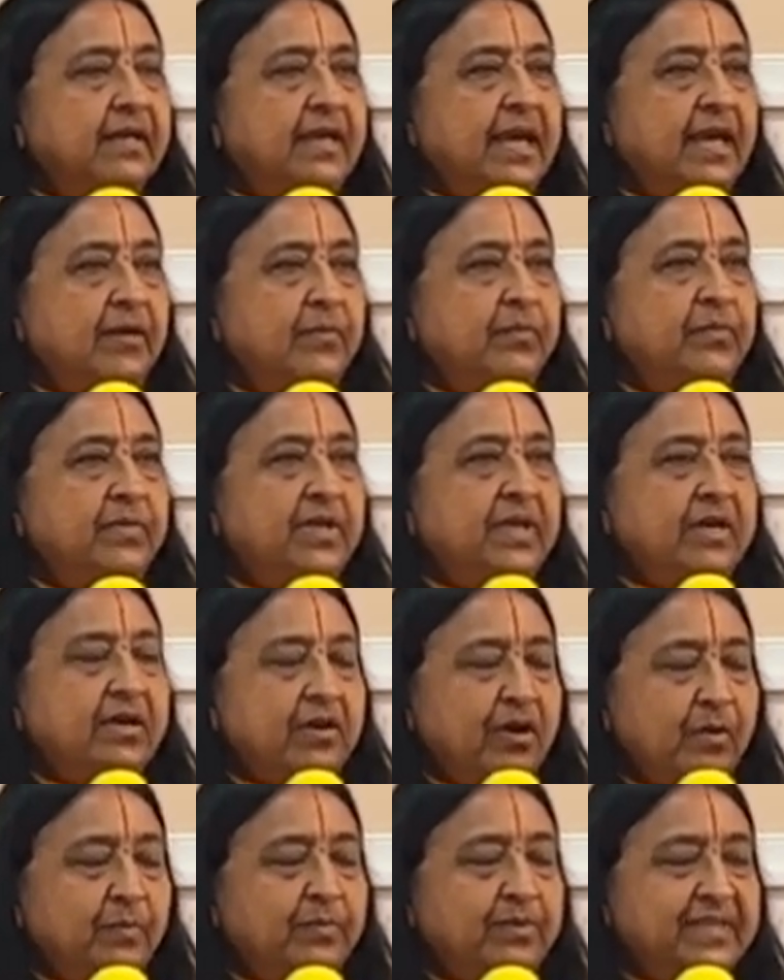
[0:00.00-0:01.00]
can be
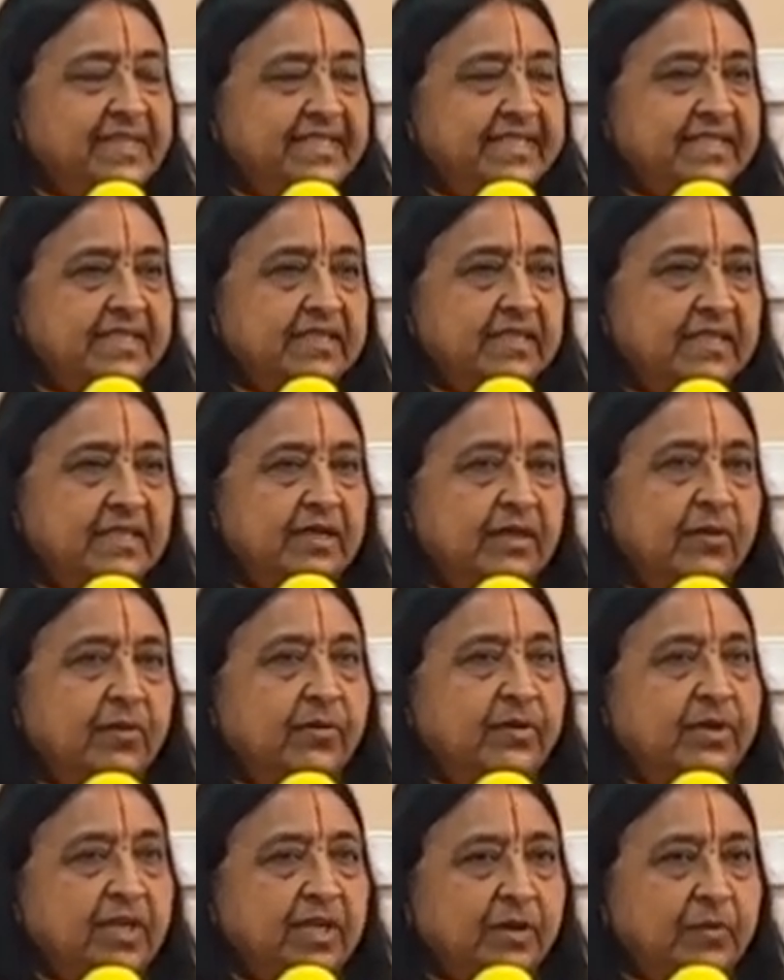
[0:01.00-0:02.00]
accomplished
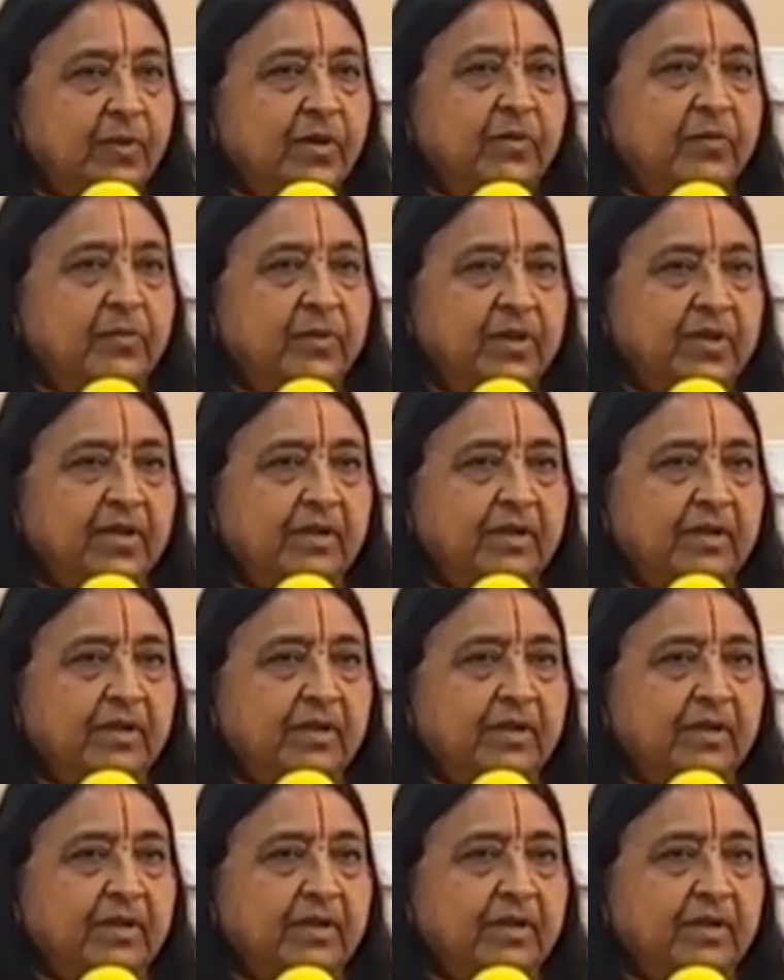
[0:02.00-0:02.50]
only when